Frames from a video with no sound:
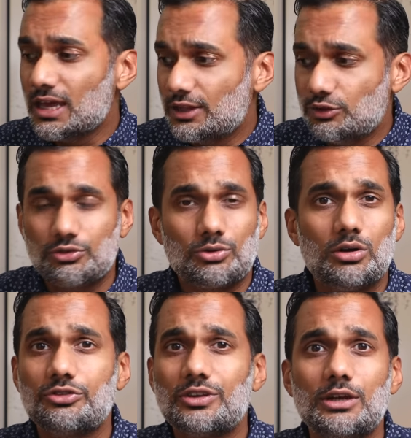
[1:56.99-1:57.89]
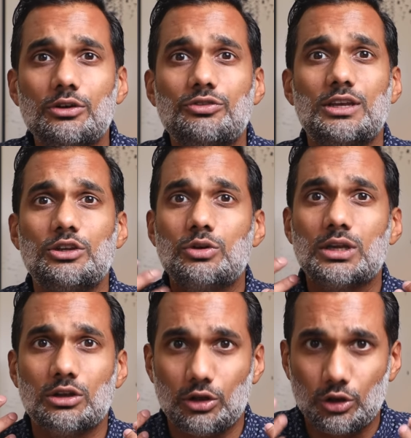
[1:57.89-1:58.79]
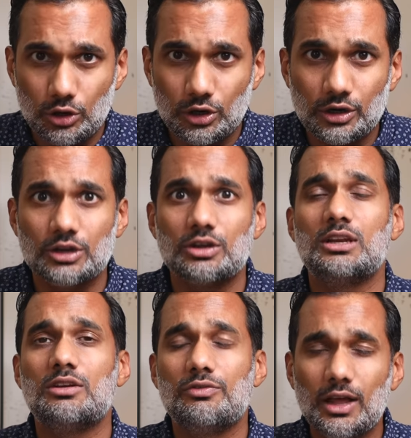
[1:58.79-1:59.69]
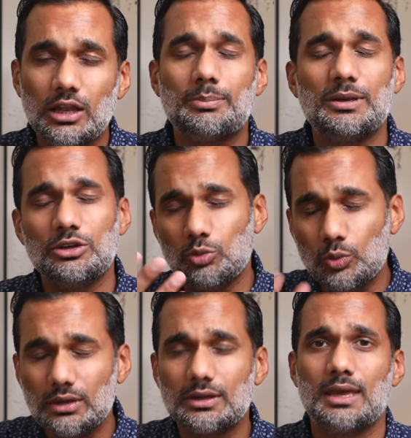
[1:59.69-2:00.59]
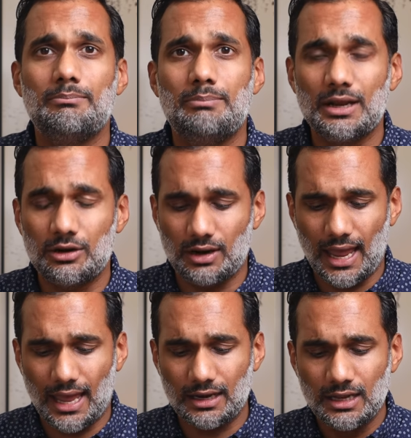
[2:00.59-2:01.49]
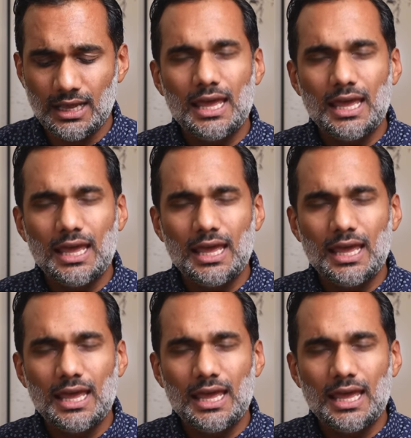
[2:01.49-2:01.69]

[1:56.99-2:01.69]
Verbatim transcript: And those are all skills that you can learn, you can develop, and you will get better at.